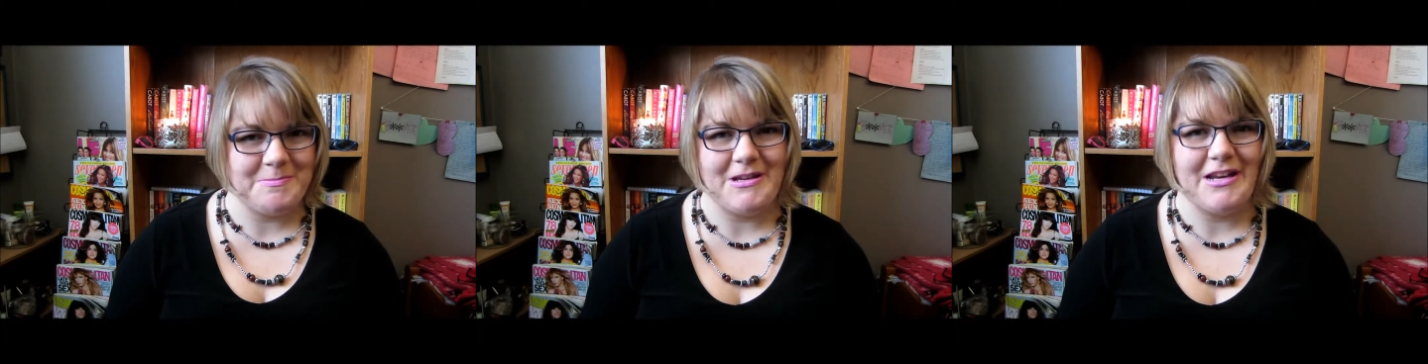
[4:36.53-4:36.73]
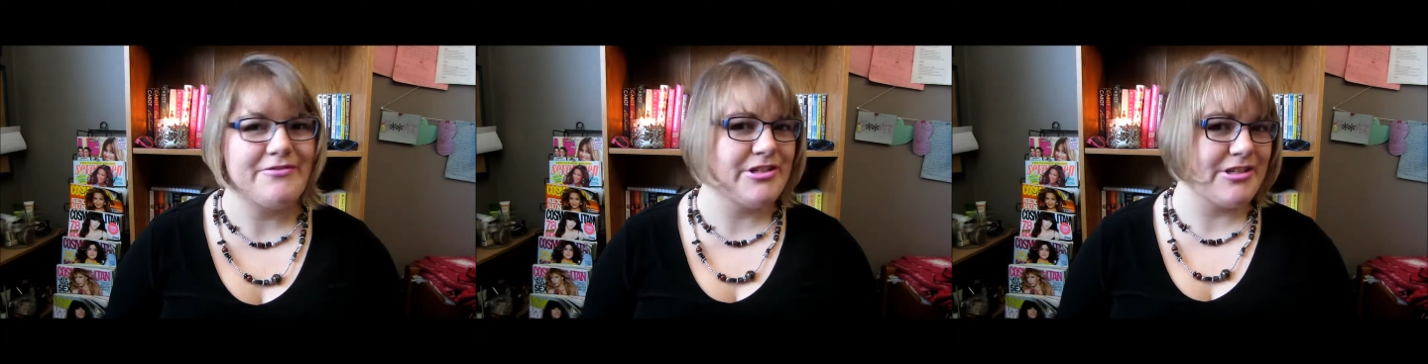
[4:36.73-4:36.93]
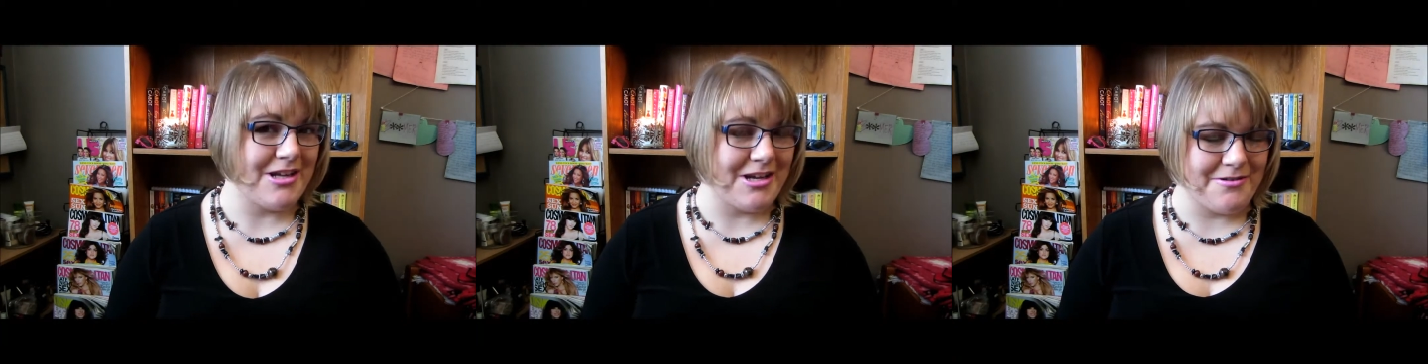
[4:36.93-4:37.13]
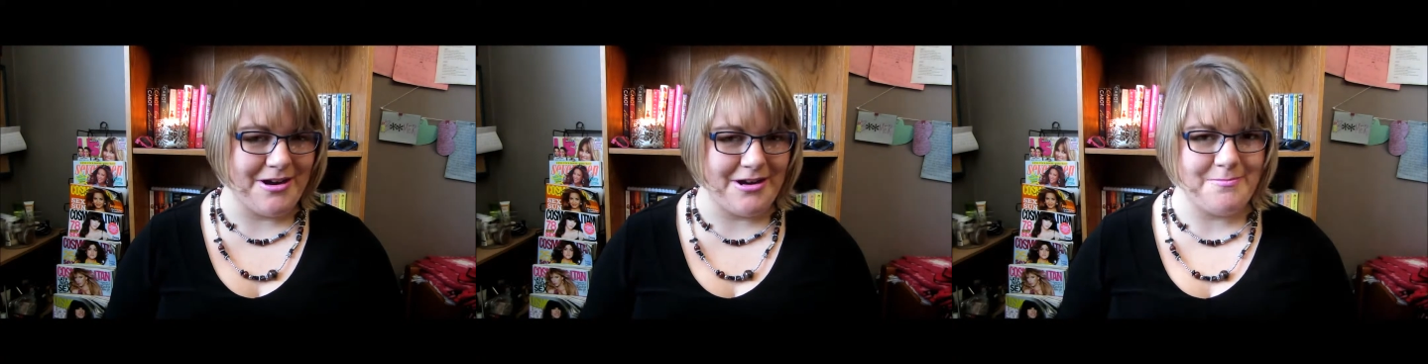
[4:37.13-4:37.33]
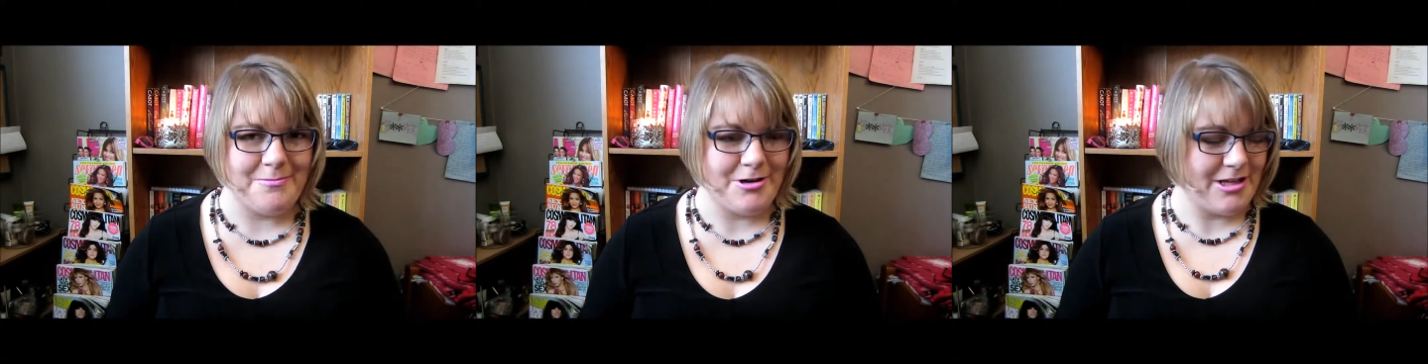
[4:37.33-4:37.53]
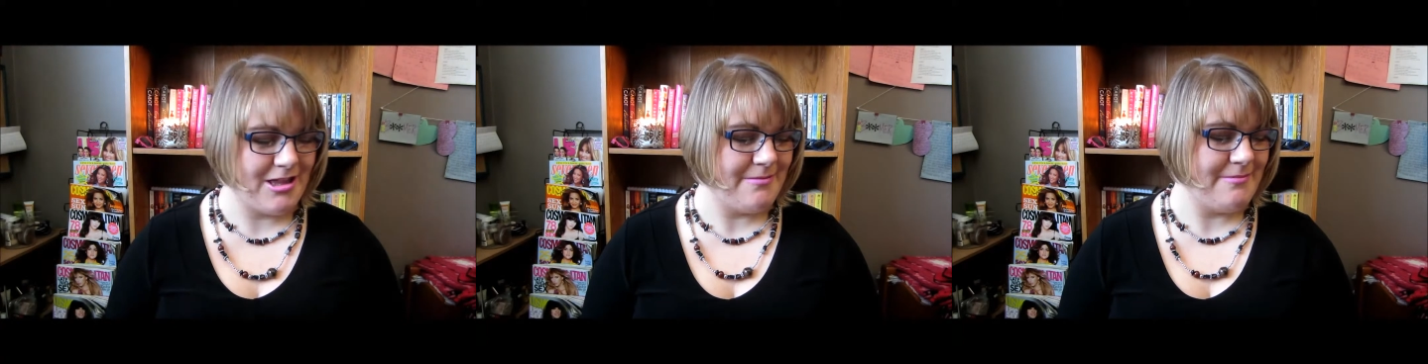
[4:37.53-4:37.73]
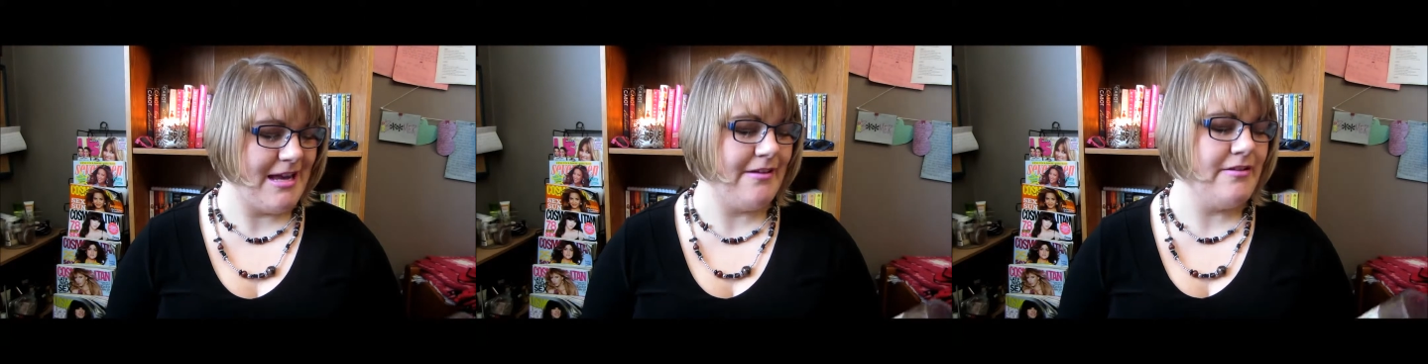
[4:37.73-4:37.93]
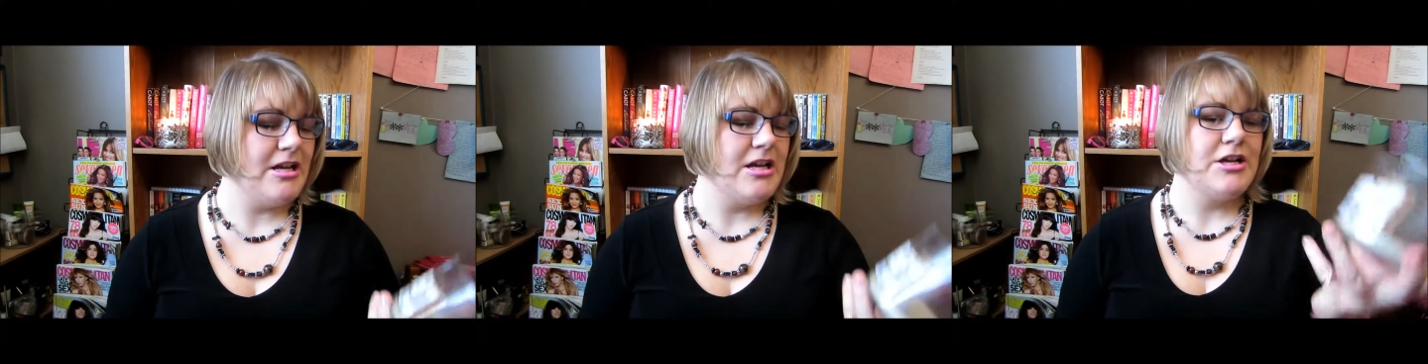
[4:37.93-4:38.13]
but I've just gotten around to burning them
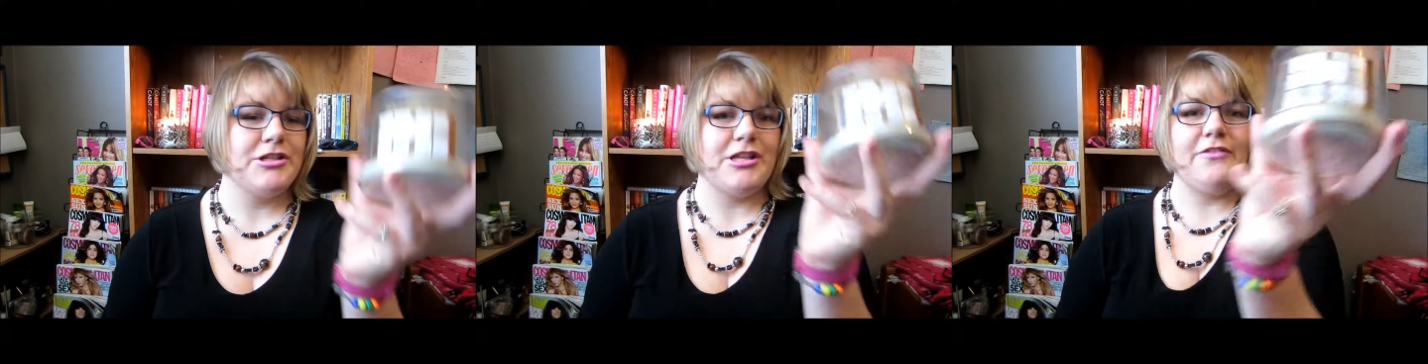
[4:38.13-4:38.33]
now. So